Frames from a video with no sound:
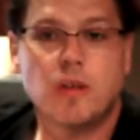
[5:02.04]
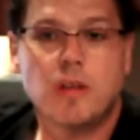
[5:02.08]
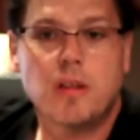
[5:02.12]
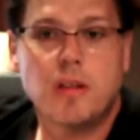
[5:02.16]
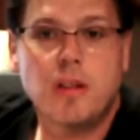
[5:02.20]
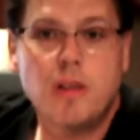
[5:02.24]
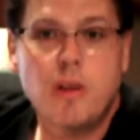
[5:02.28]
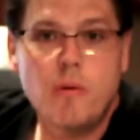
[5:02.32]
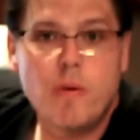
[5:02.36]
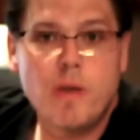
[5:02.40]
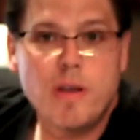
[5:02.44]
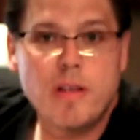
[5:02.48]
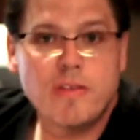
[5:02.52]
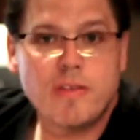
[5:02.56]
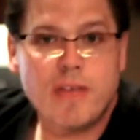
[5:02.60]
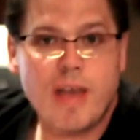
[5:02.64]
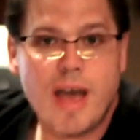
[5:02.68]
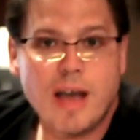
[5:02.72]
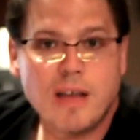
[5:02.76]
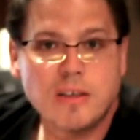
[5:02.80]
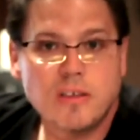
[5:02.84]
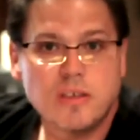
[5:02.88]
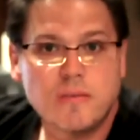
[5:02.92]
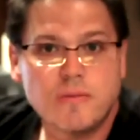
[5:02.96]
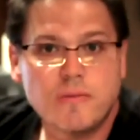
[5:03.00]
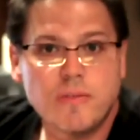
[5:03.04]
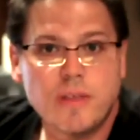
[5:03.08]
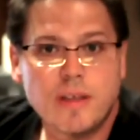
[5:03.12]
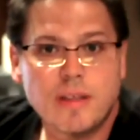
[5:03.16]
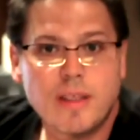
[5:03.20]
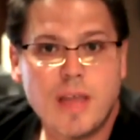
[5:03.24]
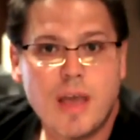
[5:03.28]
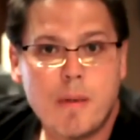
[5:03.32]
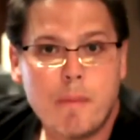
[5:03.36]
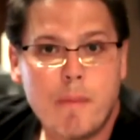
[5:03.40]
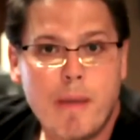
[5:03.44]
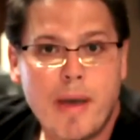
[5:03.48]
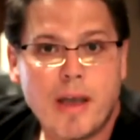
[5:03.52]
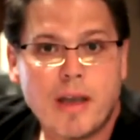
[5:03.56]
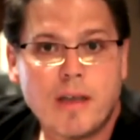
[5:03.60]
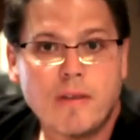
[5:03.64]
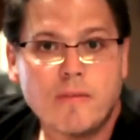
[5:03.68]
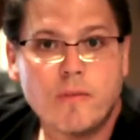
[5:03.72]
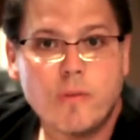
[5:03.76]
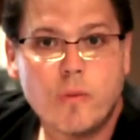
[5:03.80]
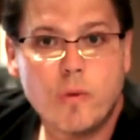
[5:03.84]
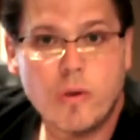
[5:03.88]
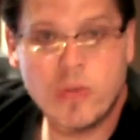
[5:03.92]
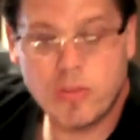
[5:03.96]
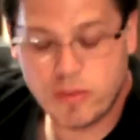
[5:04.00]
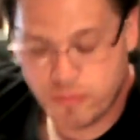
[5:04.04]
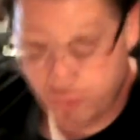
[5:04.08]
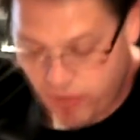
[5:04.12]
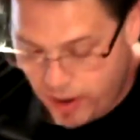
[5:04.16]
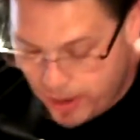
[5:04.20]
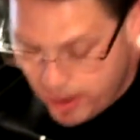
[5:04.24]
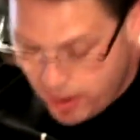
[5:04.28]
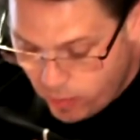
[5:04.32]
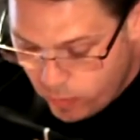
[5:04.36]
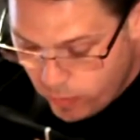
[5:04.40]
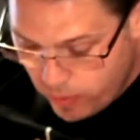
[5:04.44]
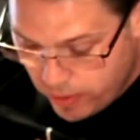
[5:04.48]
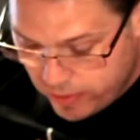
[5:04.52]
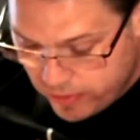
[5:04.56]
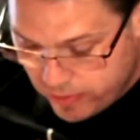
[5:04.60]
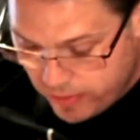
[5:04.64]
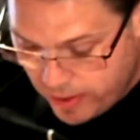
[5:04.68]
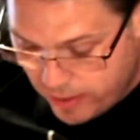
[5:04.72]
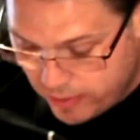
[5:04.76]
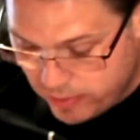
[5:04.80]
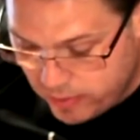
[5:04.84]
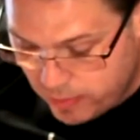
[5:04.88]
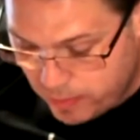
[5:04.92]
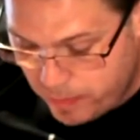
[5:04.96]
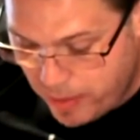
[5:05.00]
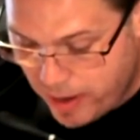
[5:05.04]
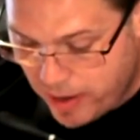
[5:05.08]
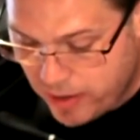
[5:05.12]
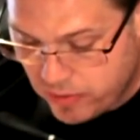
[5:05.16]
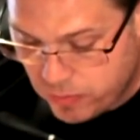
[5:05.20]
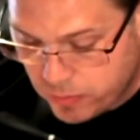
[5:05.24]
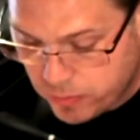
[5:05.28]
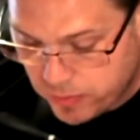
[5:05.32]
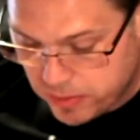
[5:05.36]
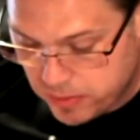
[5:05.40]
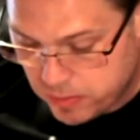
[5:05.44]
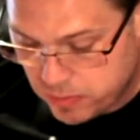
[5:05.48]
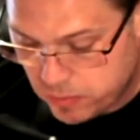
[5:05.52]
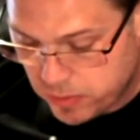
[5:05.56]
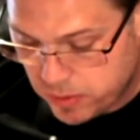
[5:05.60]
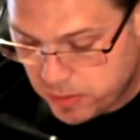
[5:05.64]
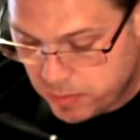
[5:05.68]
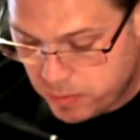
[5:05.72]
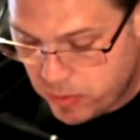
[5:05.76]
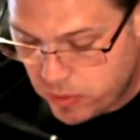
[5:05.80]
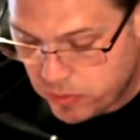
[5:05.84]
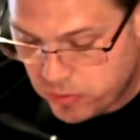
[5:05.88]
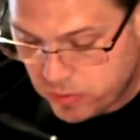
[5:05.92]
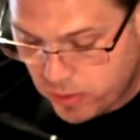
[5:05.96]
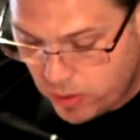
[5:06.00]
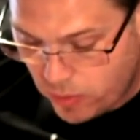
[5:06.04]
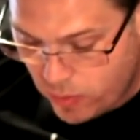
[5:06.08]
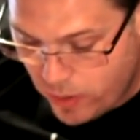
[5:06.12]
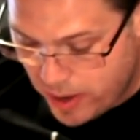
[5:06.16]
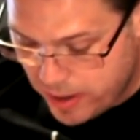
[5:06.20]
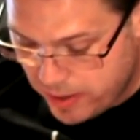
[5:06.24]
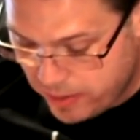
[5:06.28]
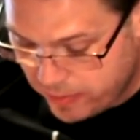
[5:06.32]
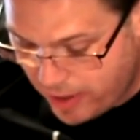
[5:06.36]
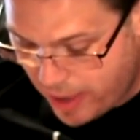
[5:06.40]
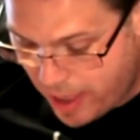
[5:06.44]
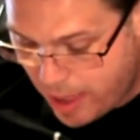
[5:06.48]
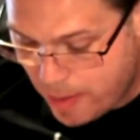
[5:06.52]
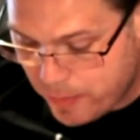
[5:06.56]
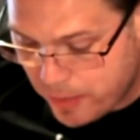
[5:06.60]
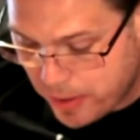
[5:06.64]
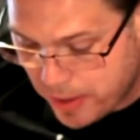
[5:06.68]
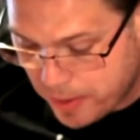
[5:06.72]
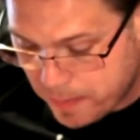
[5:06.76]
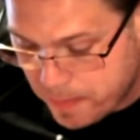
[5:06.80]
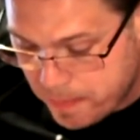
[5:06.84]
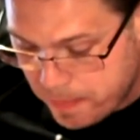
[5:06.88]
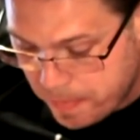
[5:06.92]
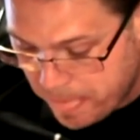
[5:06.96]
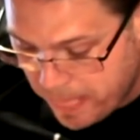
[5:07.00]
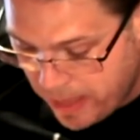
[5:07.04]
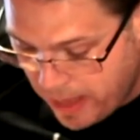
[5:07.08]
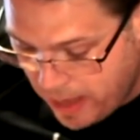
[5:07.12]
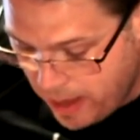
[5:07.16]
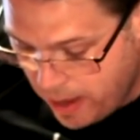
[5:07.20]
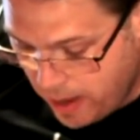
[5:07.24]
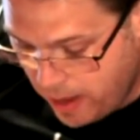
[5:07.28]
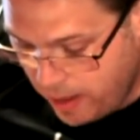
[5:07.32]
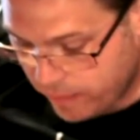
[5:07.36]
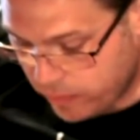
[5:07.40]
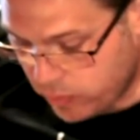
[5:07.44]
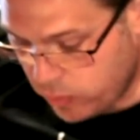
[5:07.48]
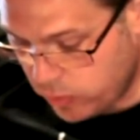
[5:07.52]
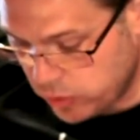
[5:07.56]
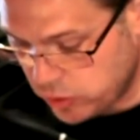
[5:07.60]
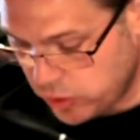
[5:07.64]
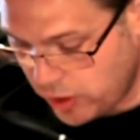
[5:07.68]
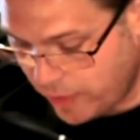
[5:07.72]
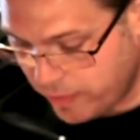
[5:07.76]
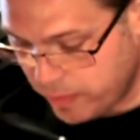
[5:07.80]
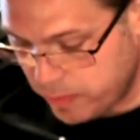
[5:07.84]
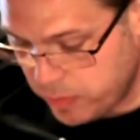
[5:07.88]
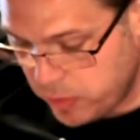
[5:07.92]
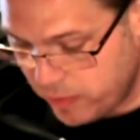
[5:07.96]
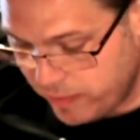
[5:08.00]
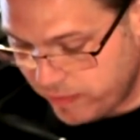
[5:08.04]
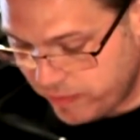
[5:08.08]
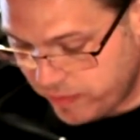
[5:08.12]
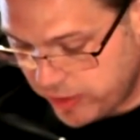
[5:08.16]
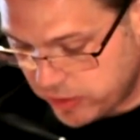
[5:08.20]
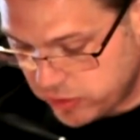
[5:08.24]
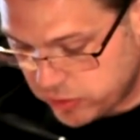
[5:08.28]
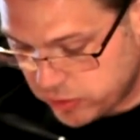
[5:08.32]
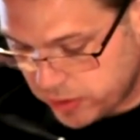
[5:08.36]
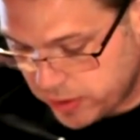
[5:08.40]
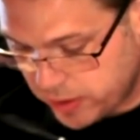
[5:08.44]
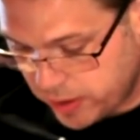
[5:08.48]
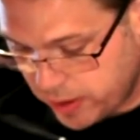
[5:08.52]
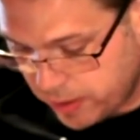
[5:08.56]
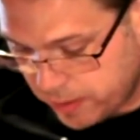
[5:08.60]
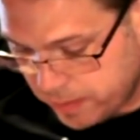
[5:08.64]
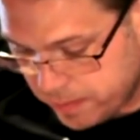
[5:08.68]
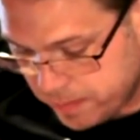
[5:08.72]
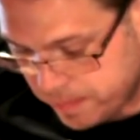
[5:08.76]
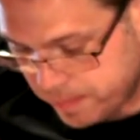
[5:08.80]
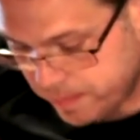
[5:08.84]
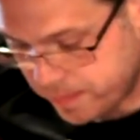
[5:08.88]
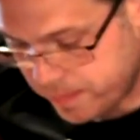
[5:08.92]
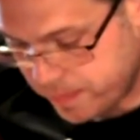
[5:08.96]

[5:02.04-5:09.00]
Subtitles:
all the low ends out, just flick that back and forth, find out where it sounds the best, where the most low end is happening. Of course, you have a mute feature here.